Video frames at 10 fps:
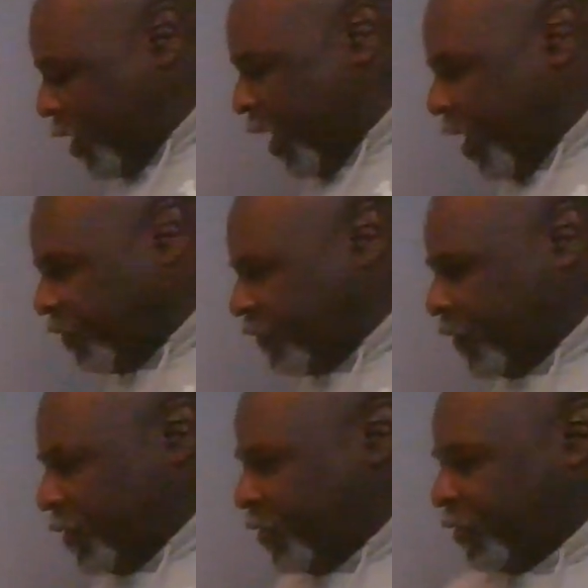
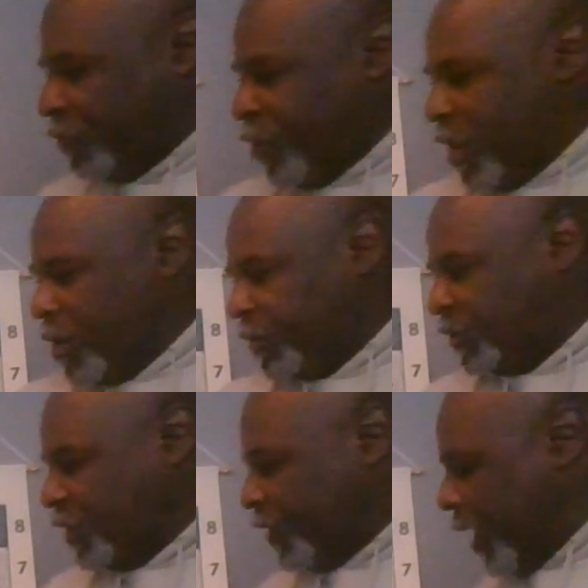F3.
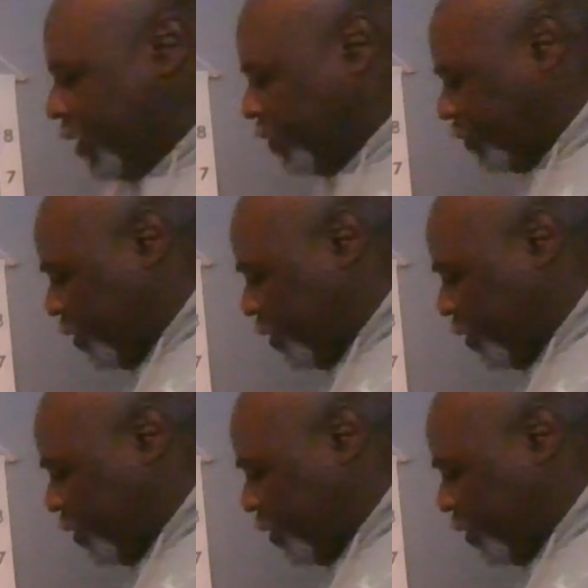See that?